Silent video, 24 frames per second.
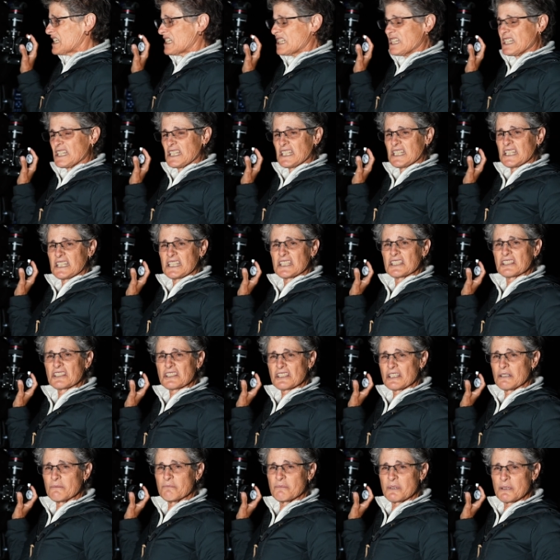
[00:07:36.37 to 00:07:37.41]
Uh,
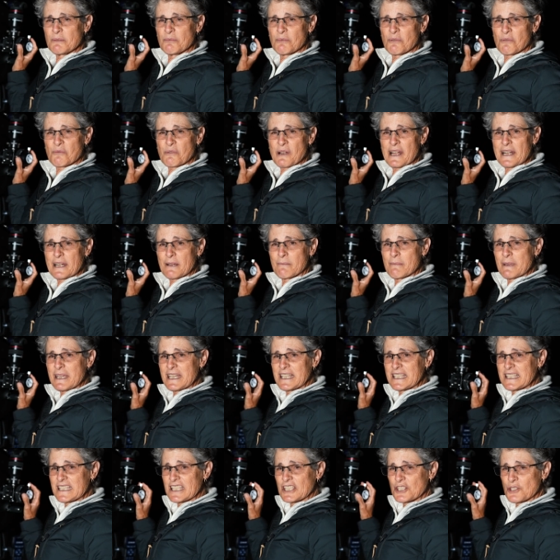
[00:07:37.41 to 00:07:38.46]
some people
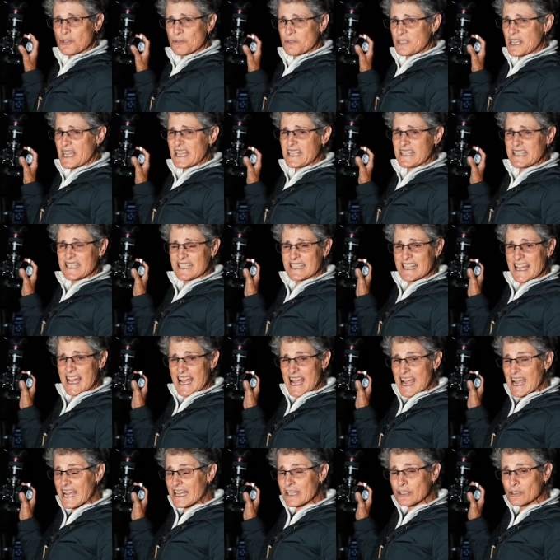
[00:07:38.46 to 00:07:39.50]
recommend that you take the
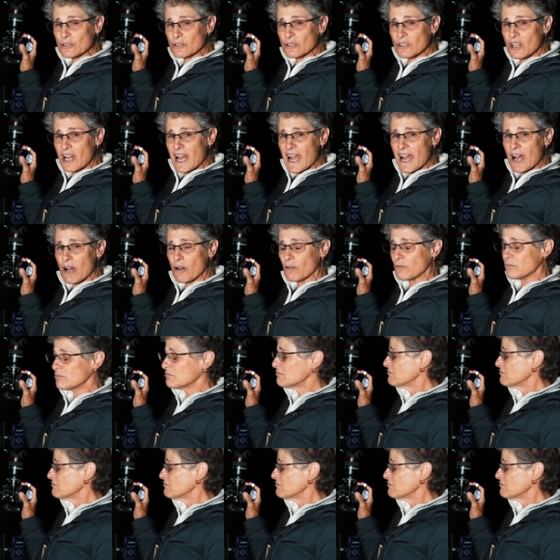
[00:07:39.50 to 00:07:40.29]
diagonal out